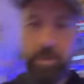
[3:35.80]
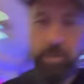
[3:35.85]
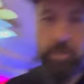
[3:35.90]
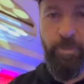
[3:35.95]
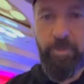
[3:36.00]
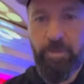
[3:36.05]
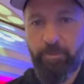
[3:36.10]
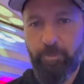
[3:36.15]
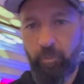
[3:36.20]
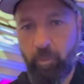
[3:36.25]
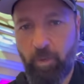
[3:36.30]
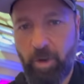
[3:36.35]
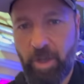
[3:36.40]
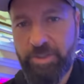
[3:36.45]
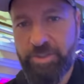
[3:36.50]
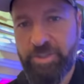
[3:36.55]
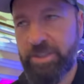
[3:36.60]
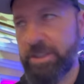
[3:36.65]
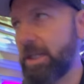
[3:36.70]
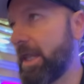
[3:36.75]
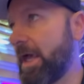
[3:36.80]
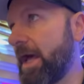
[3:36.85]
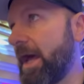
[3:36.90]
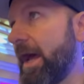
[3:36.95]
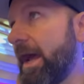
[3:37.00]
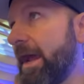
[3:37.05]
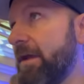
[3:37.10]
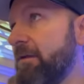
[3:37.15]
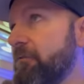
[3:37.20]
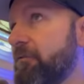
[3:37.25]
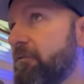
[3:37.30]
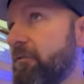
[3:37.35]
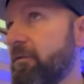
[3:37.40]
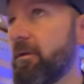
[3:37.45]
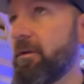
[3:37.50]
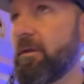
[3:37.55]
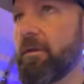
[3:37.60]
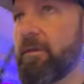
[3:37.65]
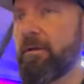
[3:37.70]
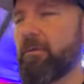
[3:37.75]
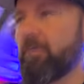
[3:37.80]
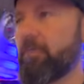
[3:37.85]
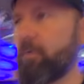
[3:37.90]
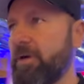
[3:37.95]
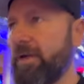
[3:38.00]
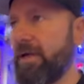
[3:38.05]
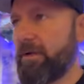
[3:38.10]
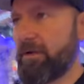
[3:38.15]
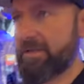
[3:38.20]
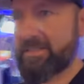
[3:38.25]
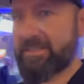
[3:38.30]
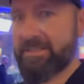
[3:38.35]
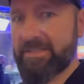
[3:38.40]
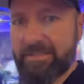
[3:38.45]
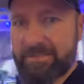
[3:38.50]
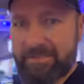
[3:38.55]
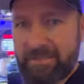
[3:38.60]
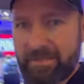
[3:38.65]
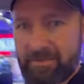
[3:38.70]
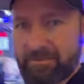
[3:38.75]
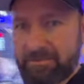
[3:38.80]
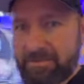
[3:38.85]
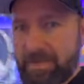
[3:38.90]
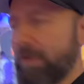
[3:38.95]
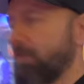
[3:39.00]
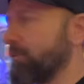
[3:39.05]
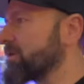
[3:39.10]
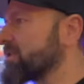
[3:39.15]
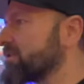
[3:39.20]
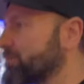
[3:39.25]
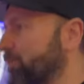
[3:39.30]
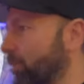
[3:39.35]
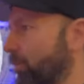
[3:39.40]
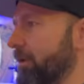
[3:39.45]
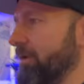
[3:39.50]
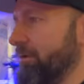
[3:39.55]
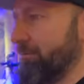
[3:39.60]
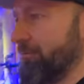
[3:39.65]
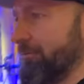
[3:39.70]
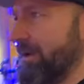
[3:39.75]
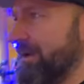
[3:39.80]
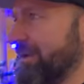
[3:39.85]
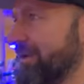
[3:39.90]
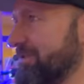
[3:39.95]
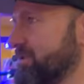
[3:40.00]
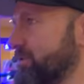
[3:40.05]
you people watching live, we're down to 16. I don't want to spoil, right? Because